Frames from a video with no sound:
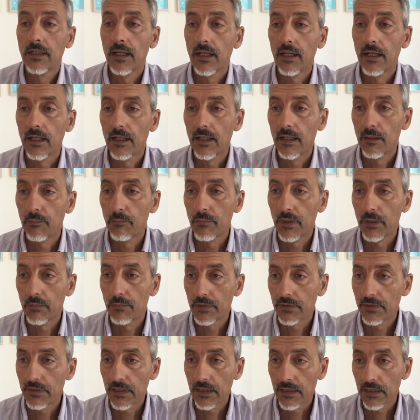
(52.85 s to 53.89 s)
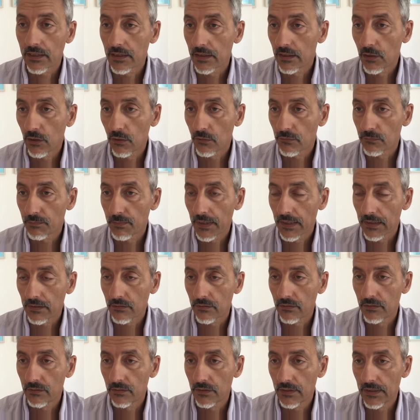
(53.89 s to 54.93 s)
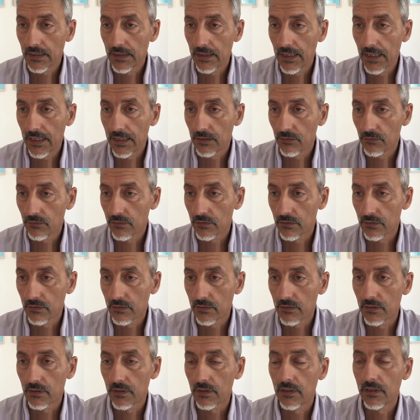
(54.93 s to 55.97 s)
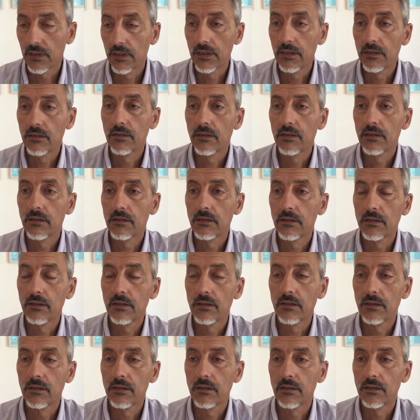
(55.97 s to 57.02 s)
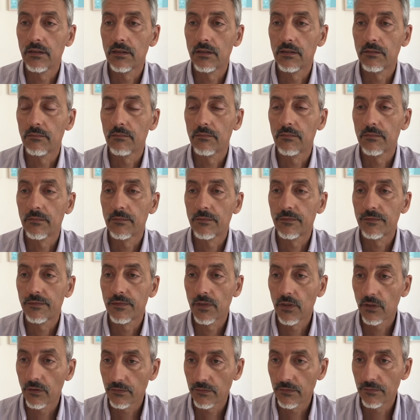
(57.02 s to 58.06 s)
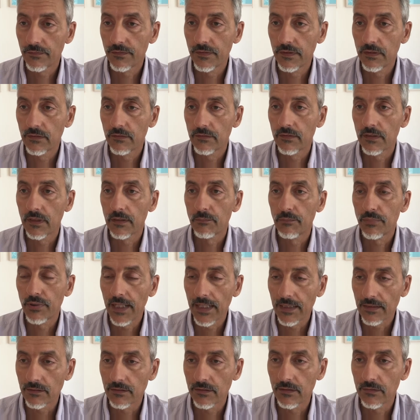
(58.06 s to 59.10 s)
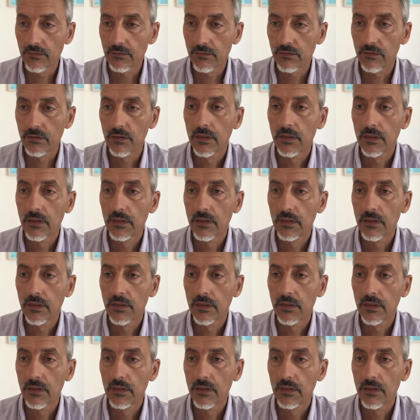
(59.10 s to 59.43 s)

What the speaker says: but particularly goes back to the ancient Indian philosophies and practice,